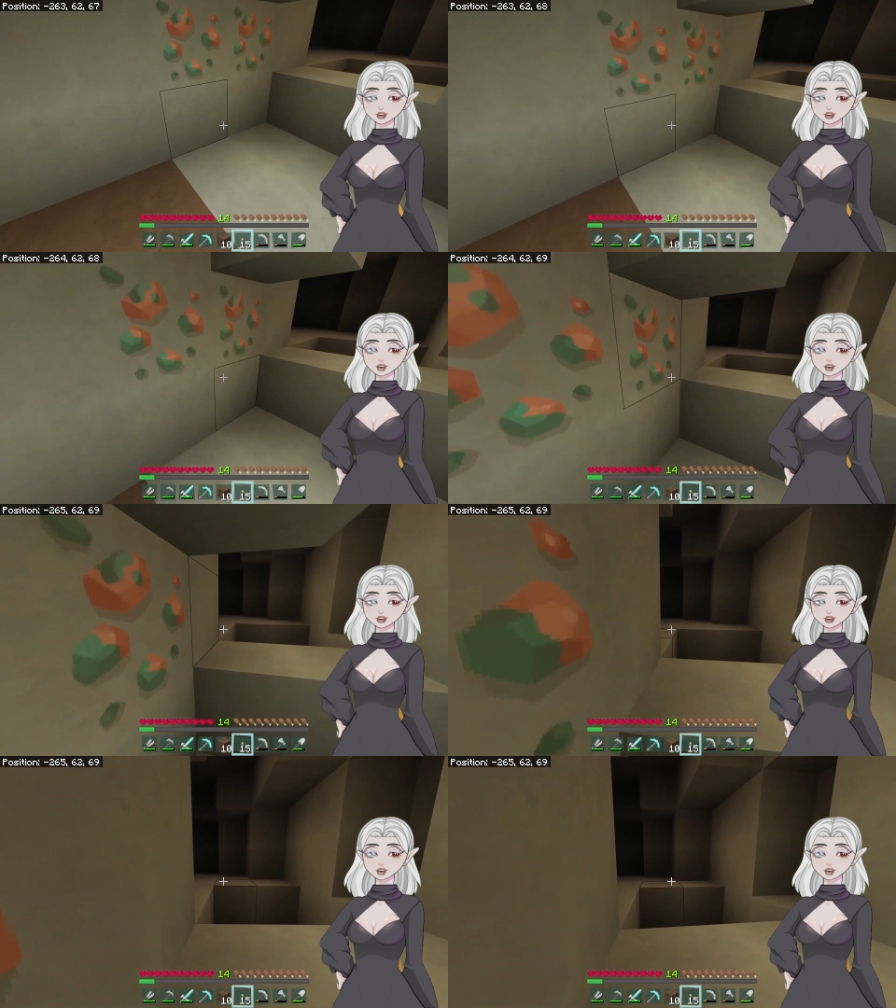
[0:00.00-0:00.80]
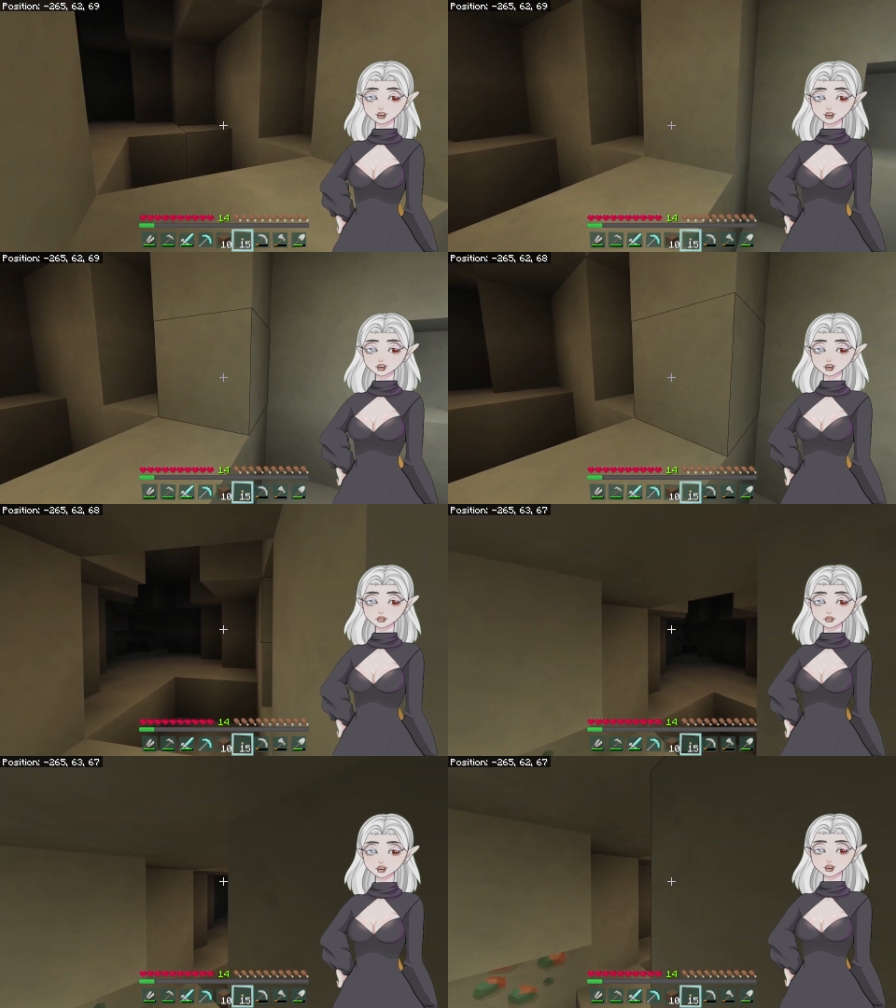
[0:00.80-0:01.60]
because she doesn't like the smell,
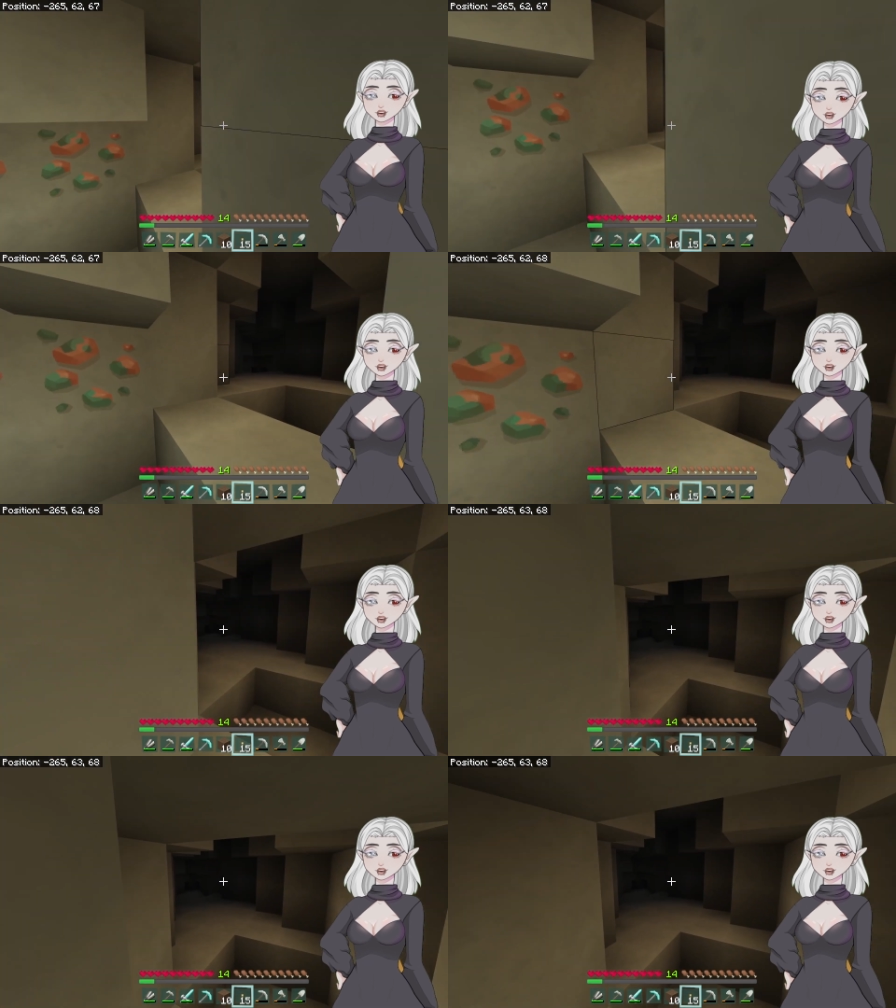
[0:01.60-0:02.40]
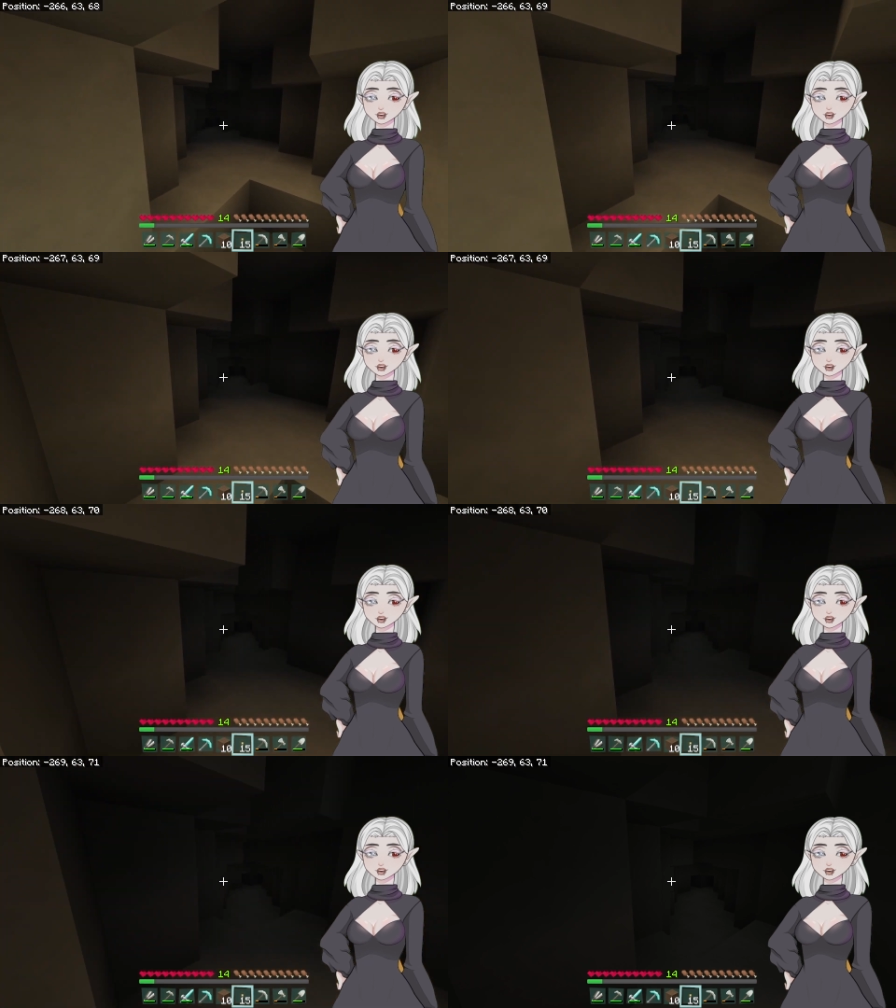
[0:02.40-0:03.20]
which means, you know, I have to
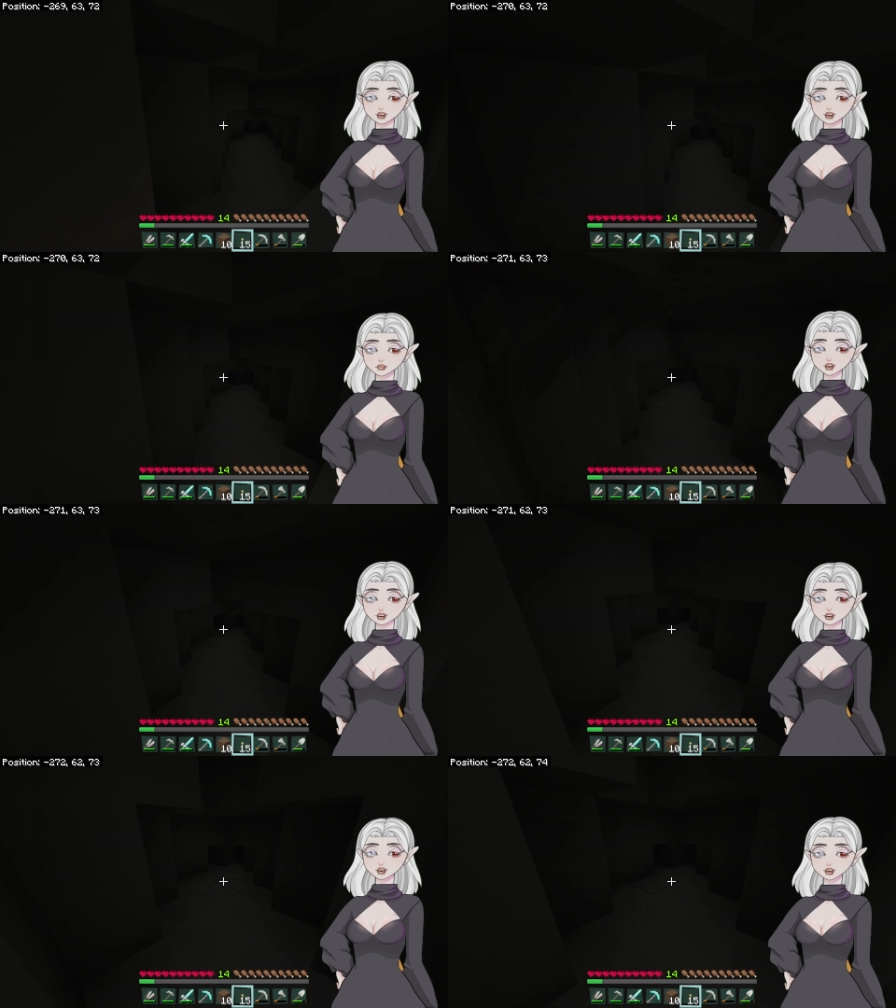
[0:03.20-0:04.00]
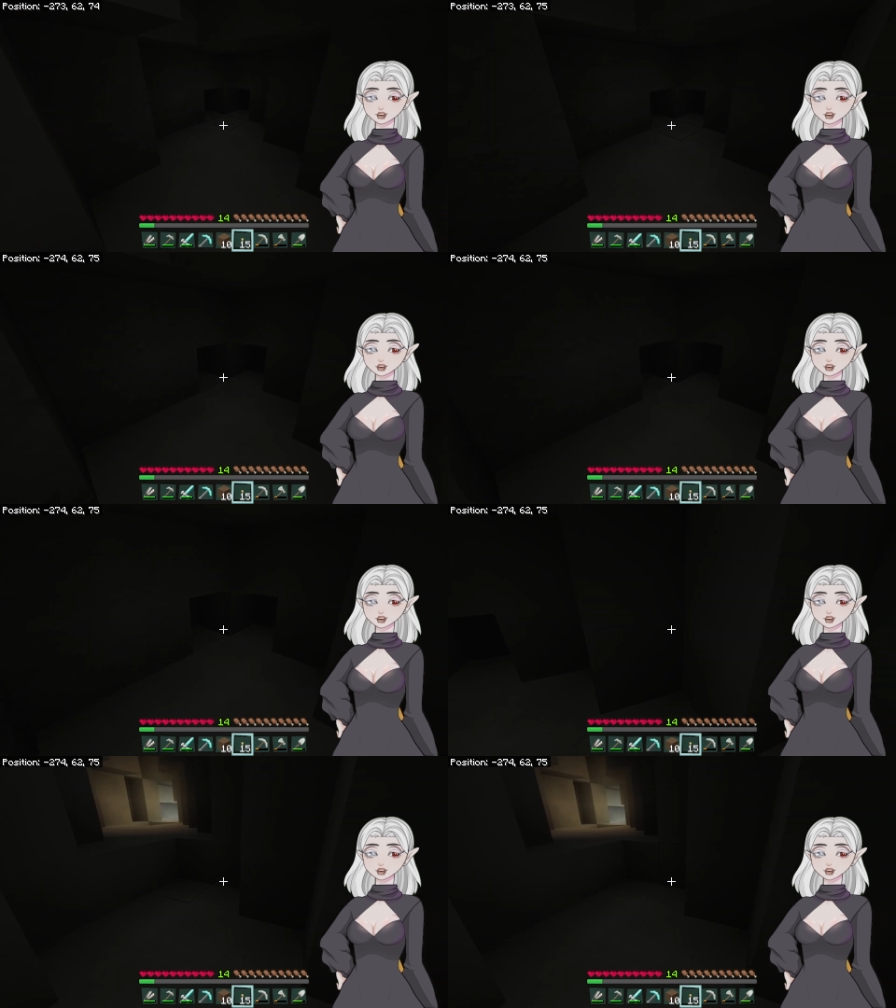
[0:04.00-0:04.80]
go outside. I
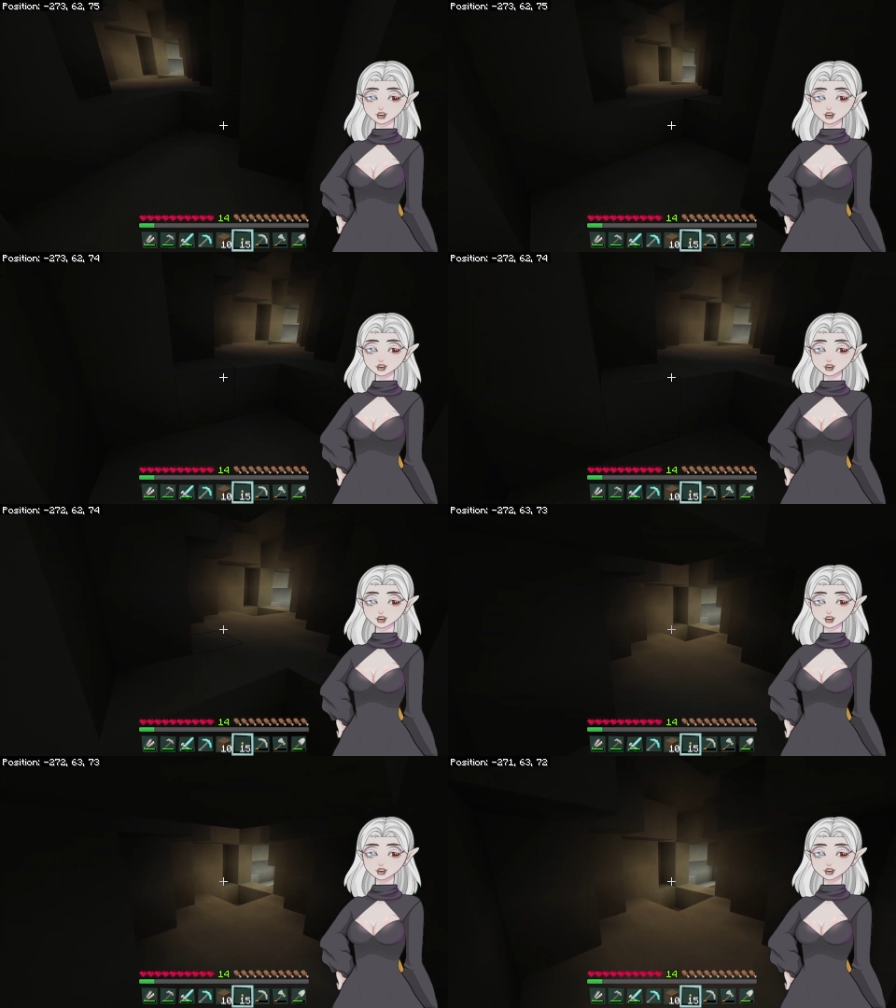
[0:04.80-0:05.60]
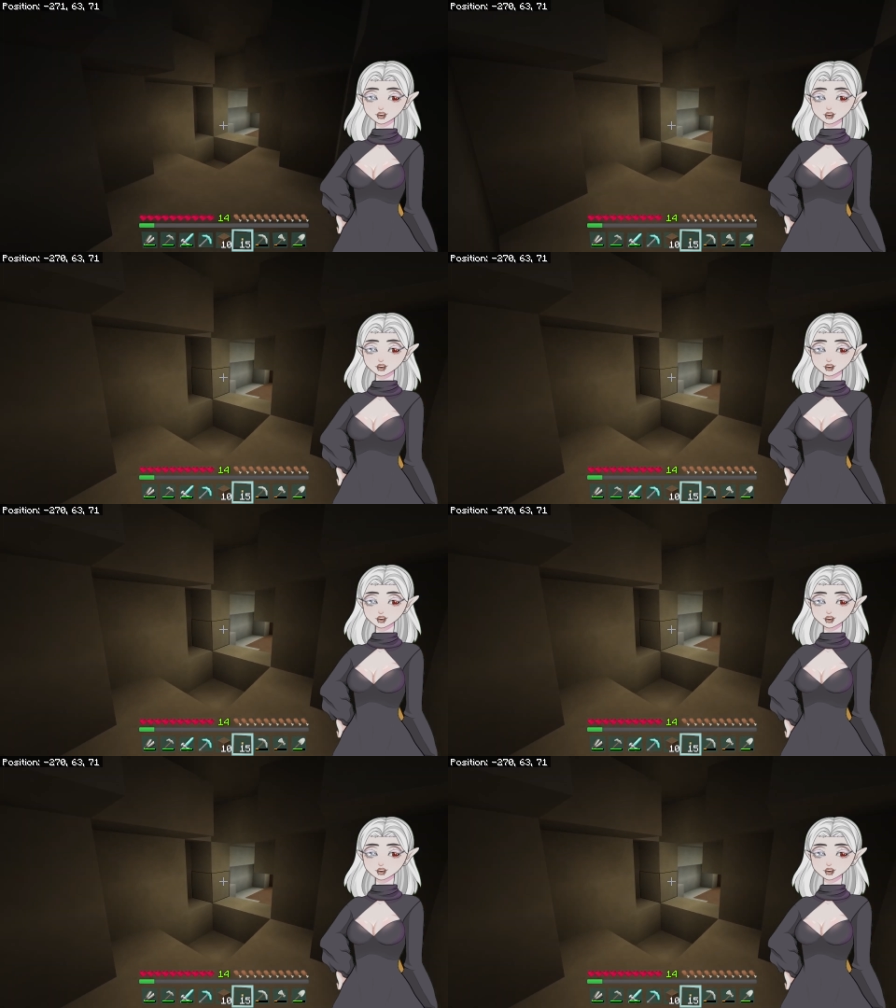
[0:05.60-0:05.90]
don't like that very much.